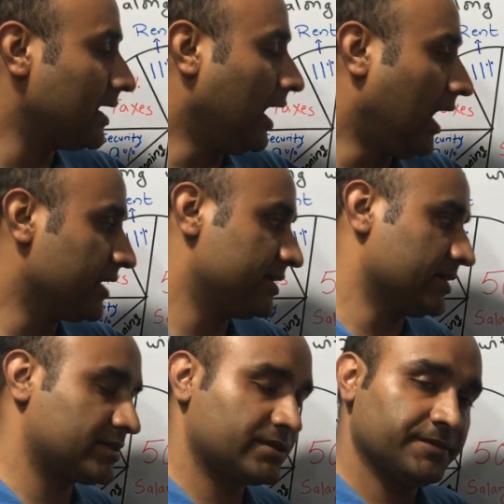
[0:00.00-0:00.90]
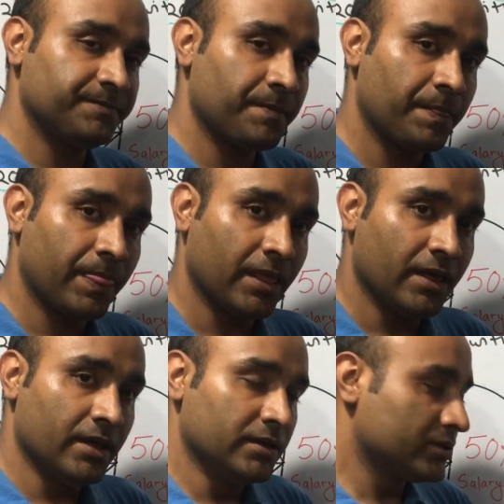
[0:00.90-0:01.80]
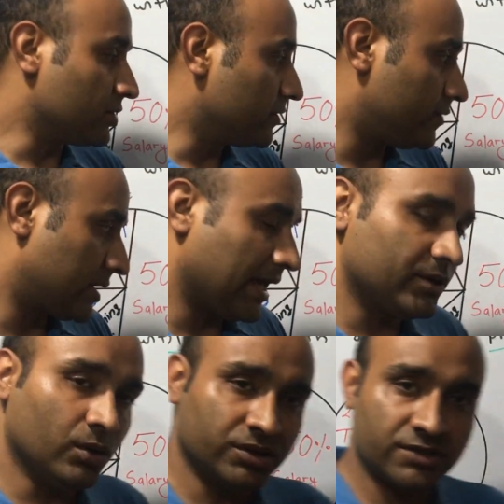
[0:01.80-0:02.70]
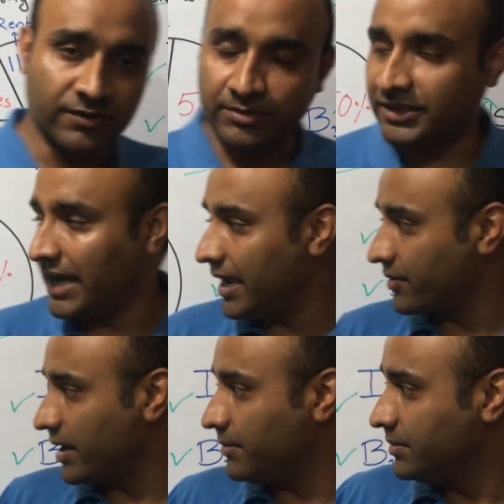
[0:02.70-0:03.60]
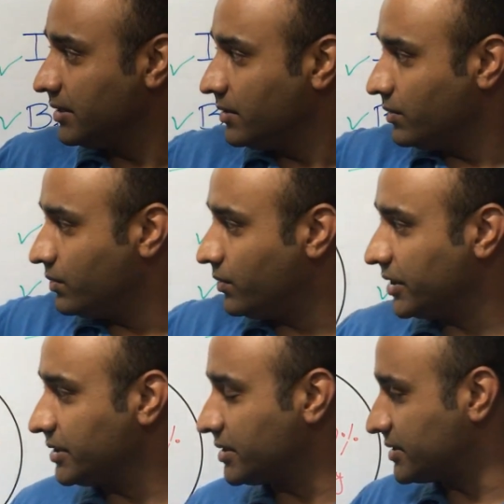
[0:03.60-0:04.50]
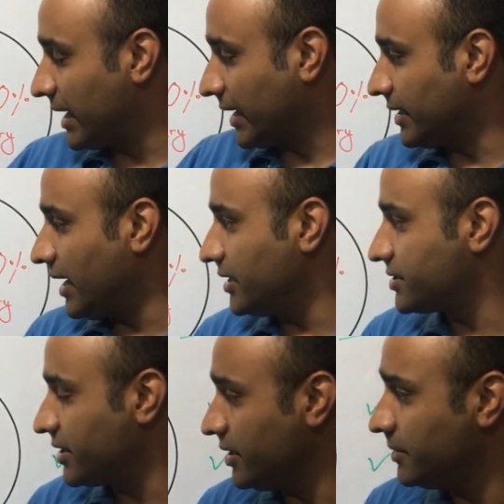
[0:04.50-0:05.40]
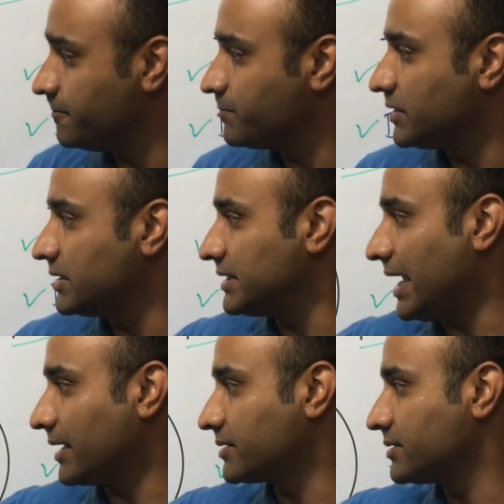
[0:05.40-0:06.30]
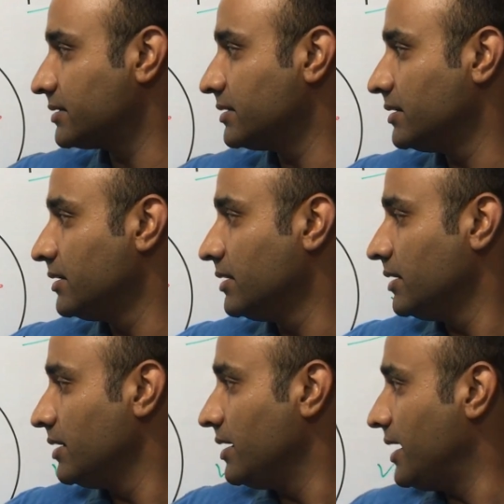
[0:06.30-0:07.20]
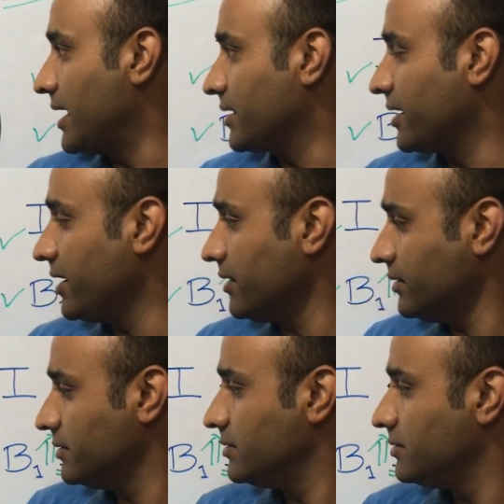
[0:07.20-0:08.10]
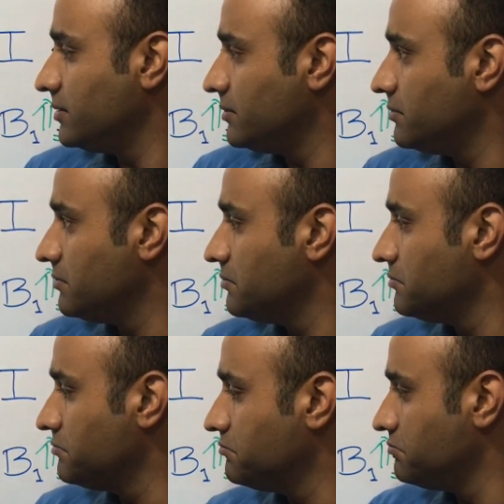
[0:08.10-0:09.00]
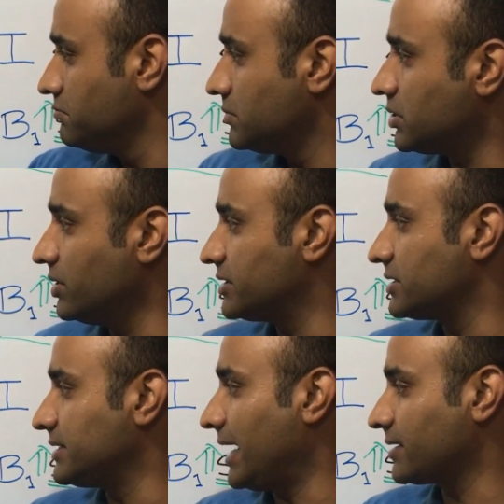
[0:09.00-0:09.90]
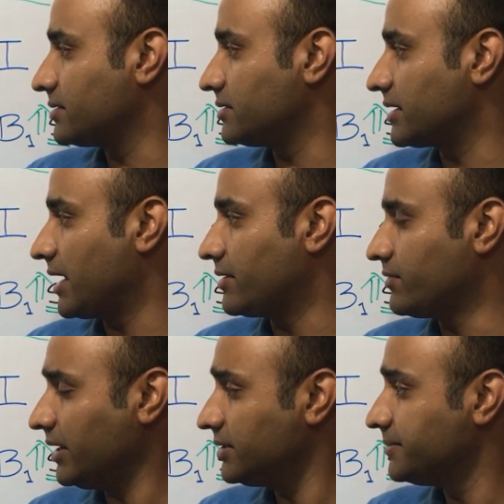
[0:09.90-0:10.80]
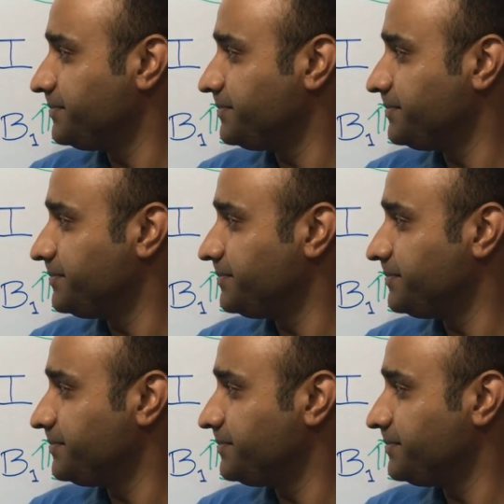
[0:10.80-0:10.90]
highest. So if you can notice from the diagram, what is the second highest here? Tax. And here, so it's taxes again, right?